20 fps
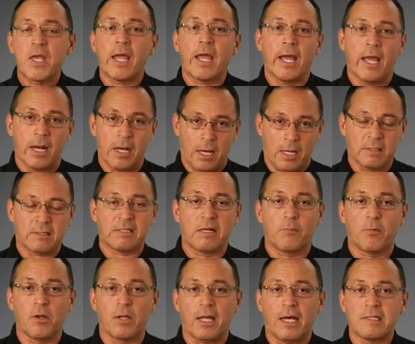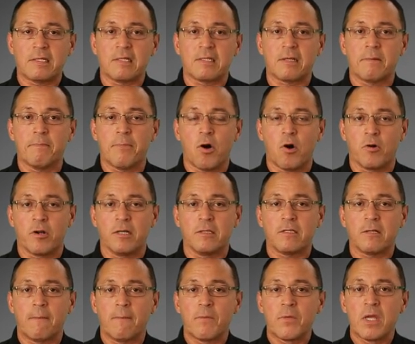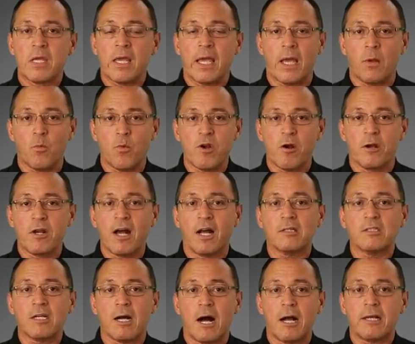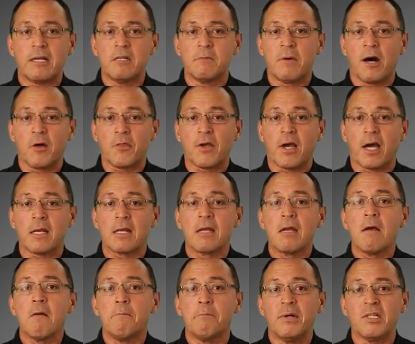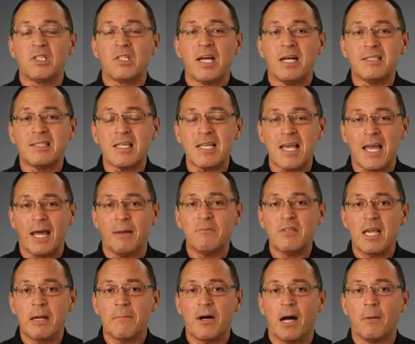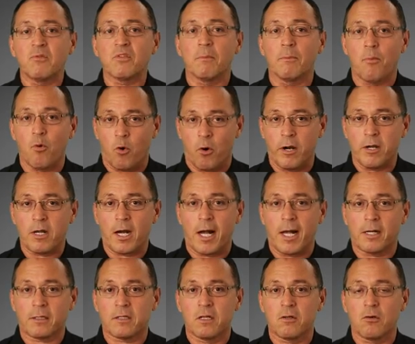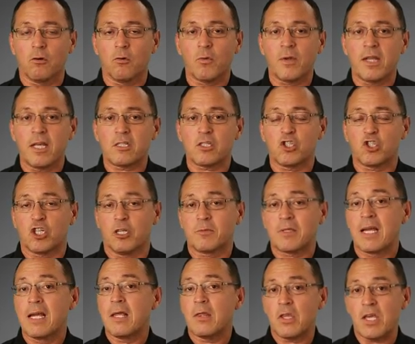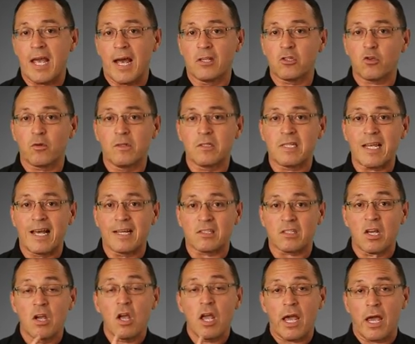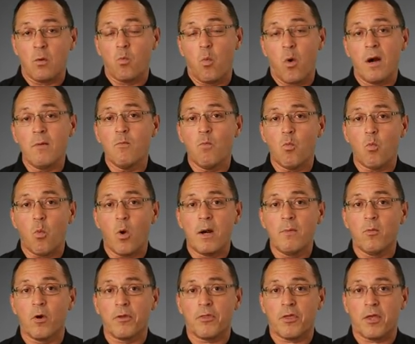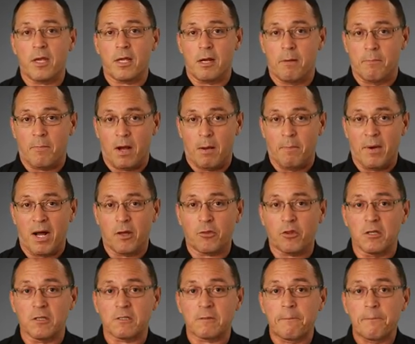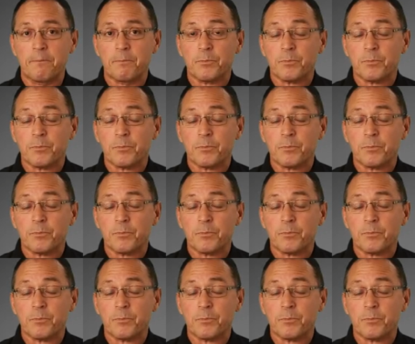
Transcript: and a separate license component, and we are not talking about that. But does the MDM Hub support hierarchical relationships? The answer is yes. And one more thing about this,